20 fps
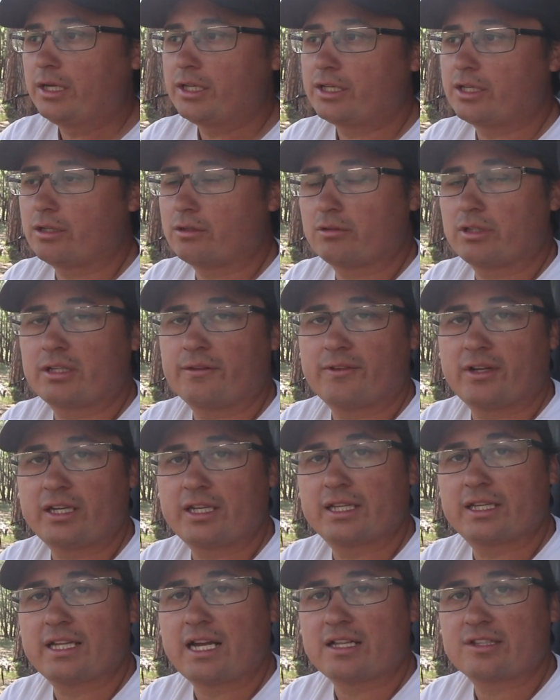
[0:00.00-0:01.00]
you don't leave
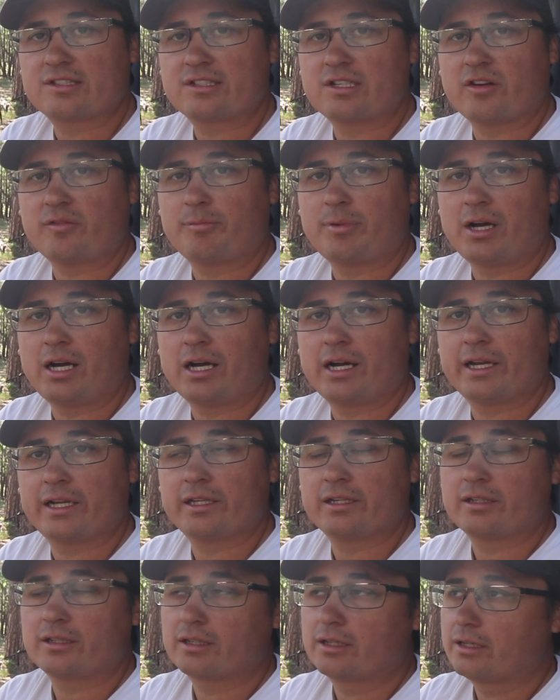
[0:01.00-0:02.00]
any of that stuff
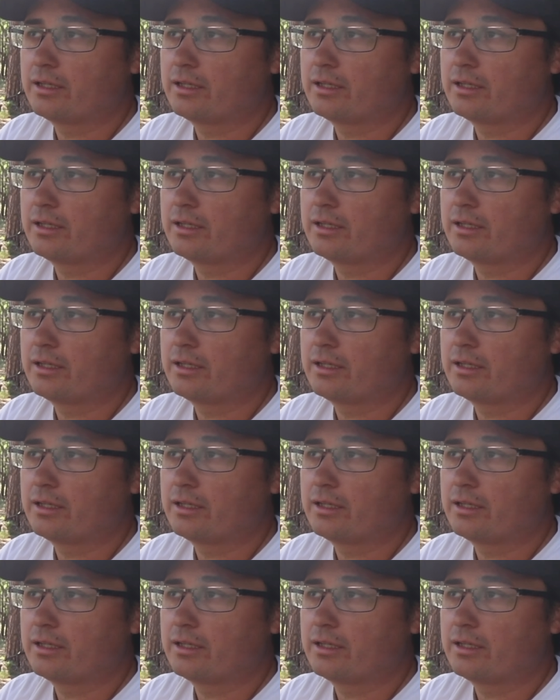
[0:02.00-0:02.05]
behind.